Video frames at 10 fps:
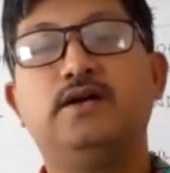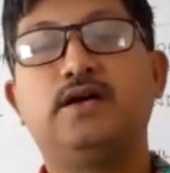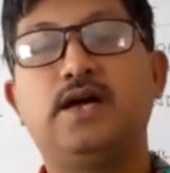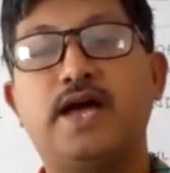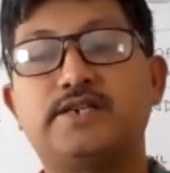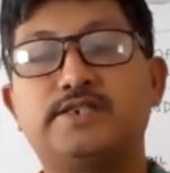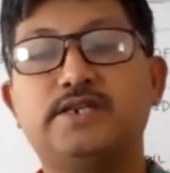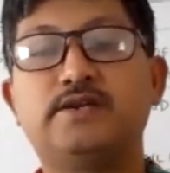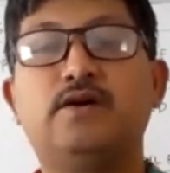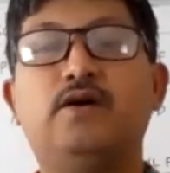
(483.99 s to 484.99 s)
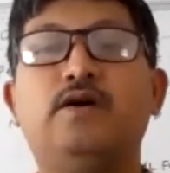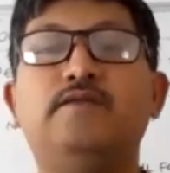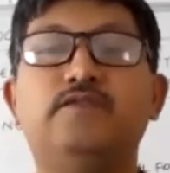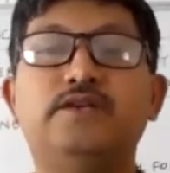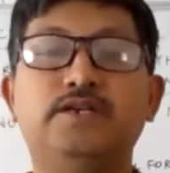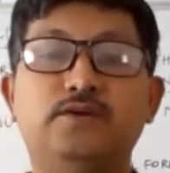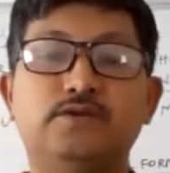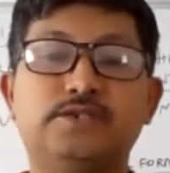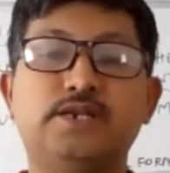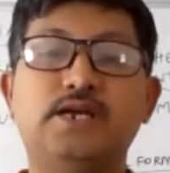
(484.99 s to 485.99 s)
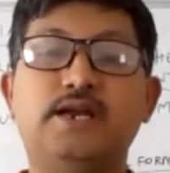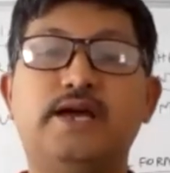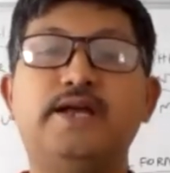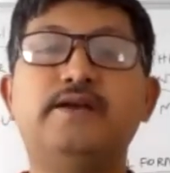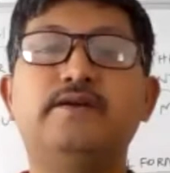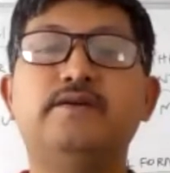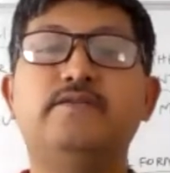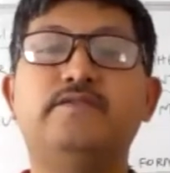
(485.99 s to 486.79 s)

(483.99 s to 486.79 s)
action of erosional and